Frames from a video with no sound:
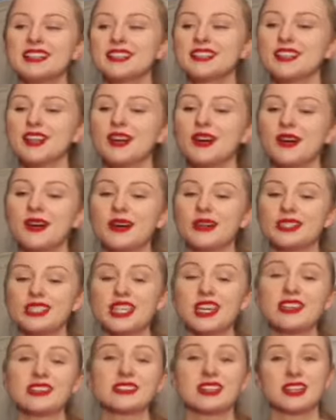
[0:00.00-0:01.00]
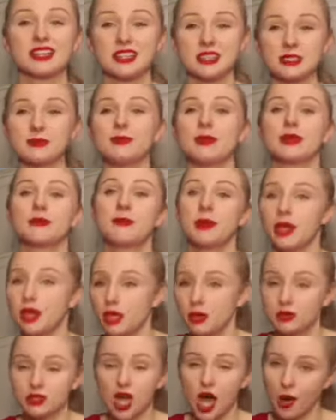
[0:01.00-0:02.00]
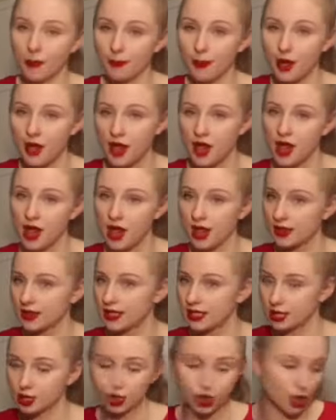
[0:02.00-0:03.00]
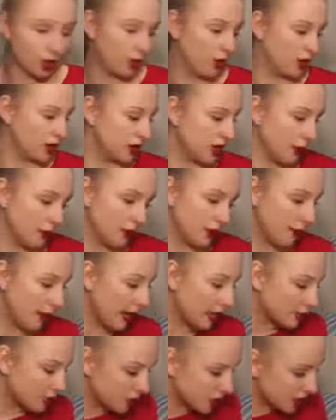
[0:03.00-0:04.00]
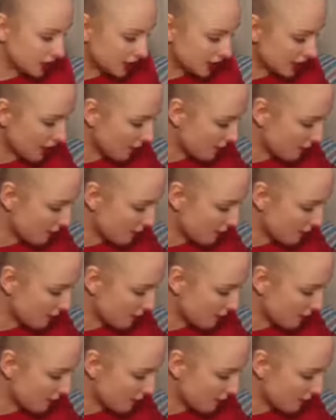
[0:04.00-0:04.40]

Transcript: So she got us like these big pillow top things to go on top of the mattress.